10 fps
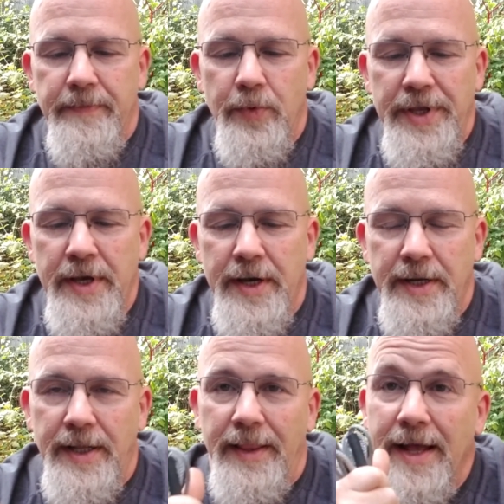We hunt
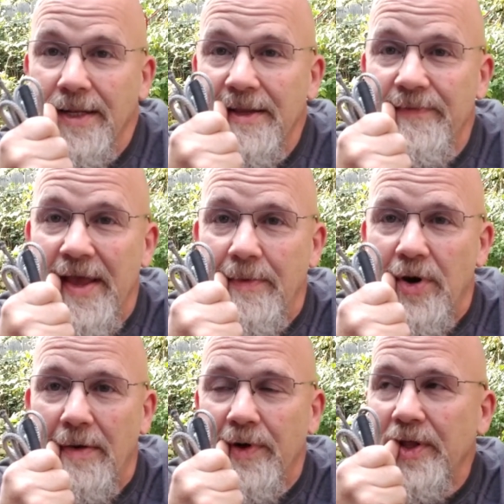a lot of TVA
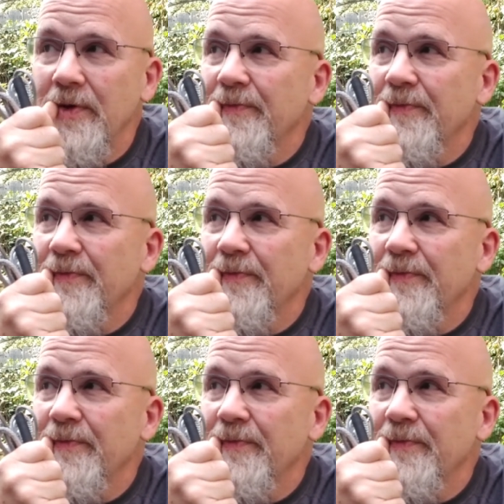property,